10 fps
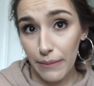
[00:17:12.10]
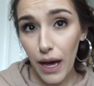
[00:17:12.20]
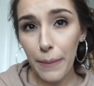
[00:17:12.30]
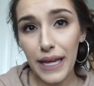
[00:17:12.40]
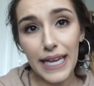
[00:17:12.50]

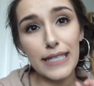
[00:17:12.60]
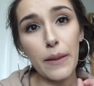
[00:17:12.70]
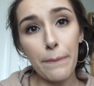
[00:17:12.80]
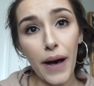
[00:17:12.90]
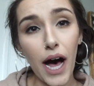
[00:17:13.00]
Mama is
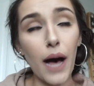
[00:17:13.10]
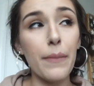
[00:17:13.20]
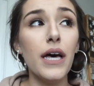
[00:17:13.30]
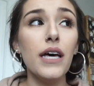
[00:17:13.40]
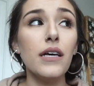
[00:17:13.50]
bomb.
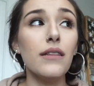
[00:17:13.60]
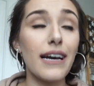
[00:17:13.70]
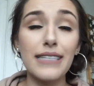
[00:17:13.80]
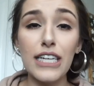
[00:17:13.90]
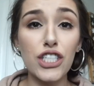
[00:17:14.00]

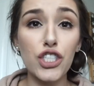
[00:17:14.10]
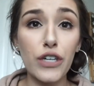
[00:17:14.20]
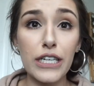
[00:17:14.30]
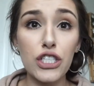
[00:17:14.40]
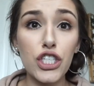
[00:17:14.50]
Lactation
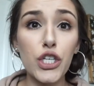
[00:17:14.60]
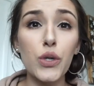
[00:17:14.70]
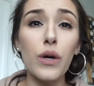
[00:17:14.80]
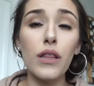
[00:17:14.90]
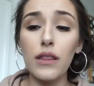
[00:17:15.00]
drinks
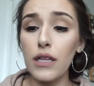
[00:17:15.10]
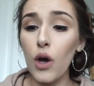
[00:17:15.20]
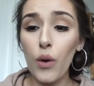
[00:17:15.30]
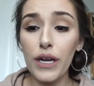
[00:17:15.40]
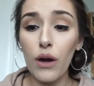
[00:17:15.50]
too,
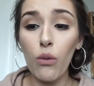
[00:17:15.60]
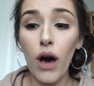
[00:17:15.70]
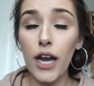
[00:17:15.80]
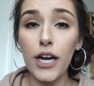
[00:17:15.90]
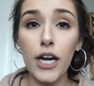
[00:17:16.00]
coconut
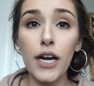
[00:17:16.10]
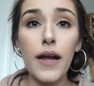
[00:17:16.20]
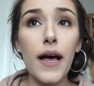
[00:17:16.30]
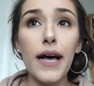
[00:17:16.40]
water.